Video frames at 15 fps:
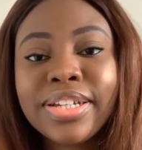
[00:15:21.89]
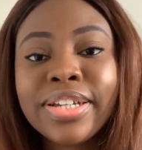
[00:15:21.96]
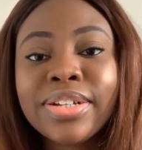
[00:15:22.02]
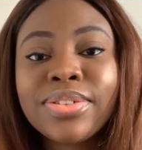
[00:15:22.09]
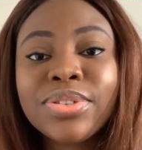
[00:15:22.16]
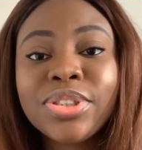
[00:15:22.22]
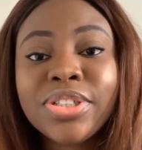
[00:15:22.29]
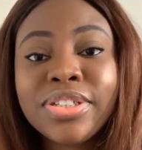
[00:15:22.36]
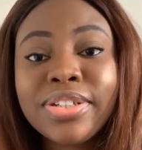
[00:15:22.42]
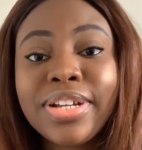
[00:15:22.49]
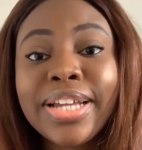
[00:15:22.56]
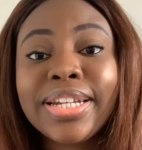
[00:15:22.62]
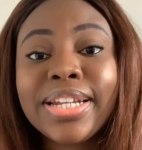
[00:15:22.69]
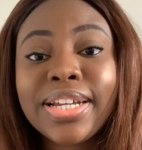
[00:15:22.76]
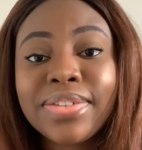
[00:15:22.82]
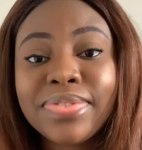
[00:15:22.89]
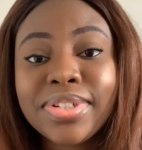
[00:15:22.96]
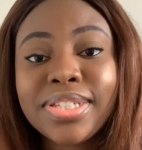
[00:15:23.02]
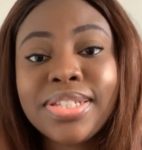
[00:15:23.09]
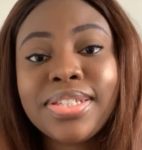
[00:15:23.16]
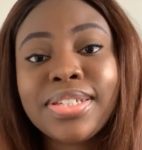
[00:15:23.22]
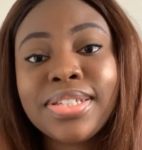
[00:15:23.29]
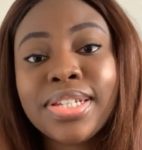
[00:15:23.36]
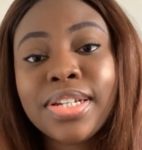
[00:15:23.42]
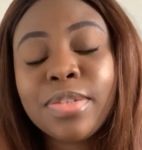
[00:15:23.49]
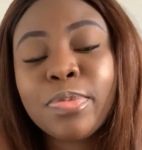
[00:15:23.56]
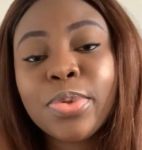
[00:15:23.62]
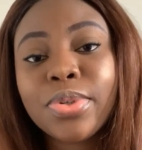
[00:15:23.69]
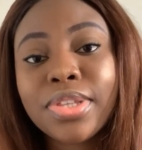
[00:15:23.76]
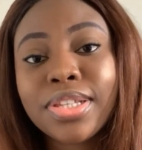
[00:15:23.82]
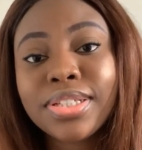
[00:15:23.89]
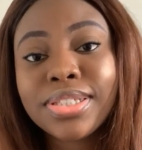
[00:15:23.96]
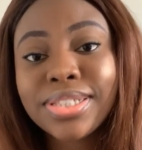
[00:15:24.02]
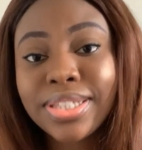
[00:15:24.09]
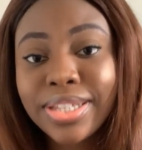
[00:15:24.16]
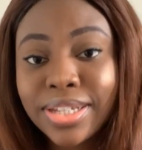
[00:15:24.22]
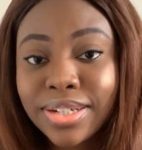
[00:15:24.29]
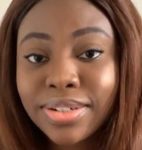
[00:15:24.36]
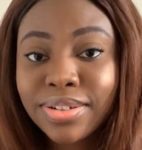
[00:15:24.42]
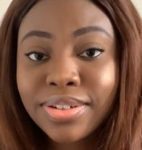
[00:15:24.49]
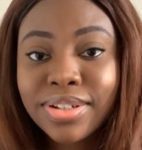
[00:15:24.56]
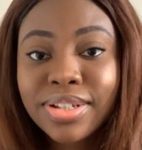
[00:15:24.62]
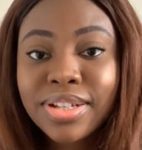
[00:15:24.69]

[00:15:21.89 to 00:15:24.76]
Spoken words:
inclusion and diversity is an important thing.